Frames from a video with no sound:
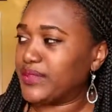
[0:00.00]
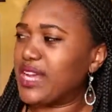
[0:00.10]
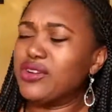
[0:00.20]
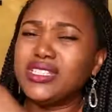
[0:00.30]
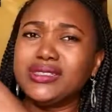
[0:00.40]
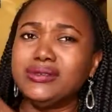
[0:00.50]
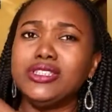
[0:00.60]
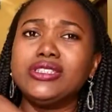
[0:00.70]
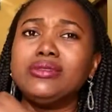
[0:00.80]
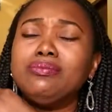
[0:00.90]
I know
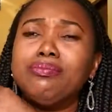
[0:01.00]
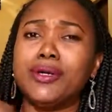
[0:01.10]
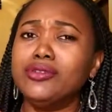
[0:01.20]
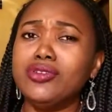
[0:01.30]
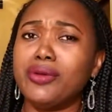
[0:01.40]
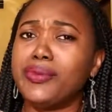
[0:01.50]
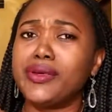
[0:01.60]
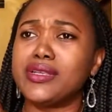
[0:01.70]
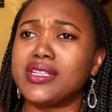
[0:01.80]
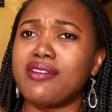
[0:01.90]
it's bundled up
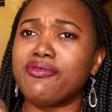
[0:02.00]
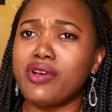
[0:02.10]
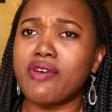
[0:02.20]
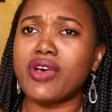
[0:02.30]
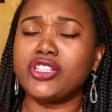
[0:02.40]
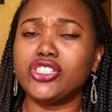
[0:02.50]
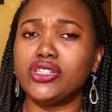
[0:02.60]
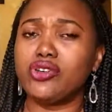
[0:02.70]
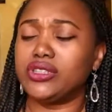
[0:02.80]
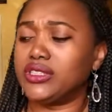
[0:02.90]
because I've actually
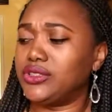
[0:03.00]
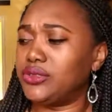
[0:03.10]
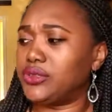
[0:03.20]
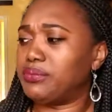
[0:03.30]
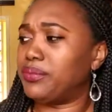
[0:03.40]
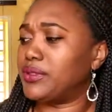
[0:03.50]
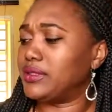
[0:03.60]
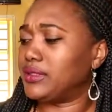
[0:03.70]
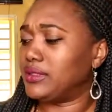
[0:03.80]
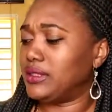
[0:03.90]
cut into it, but
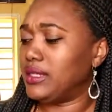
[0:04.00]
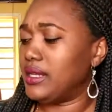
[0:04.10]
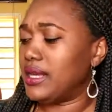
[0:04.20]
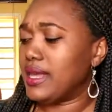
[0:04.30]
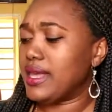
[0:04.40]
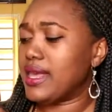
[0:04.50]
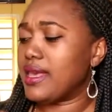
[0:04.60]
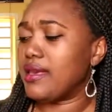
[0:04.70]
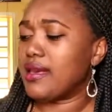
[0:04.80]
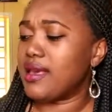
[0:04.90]
yeah,
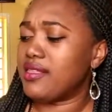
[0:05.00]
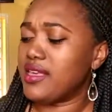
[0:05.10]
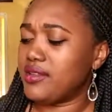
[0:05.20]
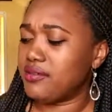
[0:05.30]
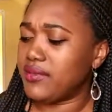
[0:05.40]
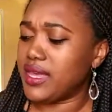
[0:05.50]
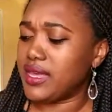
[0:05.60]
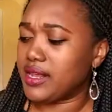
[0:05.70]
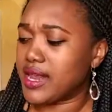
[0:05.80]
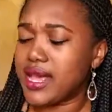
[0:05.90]
I think it will make
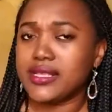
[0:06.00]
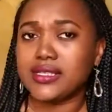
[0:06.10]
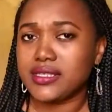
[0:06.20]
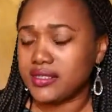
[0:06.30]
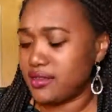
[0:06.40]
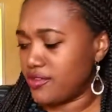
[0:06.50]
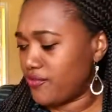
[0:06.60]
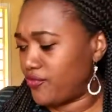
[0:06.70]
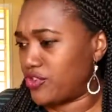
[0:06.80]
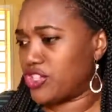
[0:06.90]
a nice
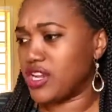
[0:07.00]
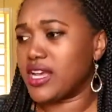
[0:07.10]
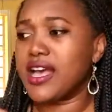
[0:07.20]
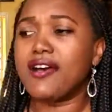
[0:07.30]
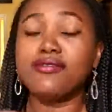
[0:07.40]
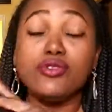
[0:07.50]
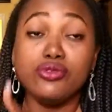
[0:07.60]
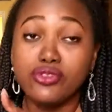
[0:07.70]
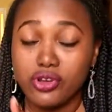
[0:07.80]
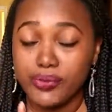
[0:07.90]
version. I can have two
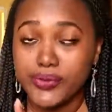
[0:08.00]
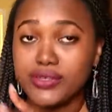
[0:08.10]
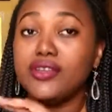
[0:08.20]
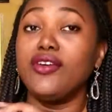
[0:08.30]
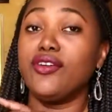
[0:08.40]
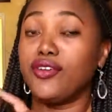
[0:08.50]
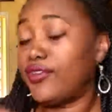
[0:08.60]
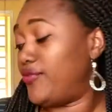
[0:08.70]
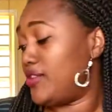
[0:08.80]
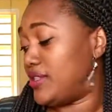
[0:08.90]
tops
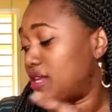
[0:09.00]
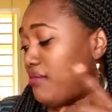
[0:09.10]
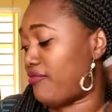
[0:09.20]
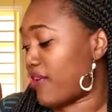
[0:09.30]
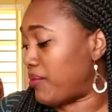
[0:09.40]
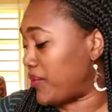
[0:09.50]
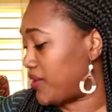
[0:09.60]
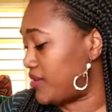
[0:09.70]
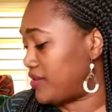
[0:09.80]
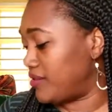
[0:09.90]
of the same fabric,
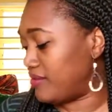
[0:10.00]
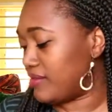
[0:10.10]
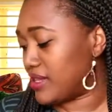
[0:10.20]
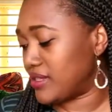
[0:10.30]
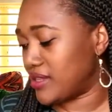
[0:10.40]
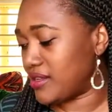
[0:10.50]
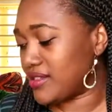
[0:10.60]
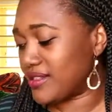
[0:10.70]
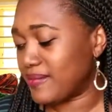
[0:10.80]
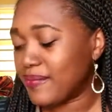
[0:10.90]
so that's nice.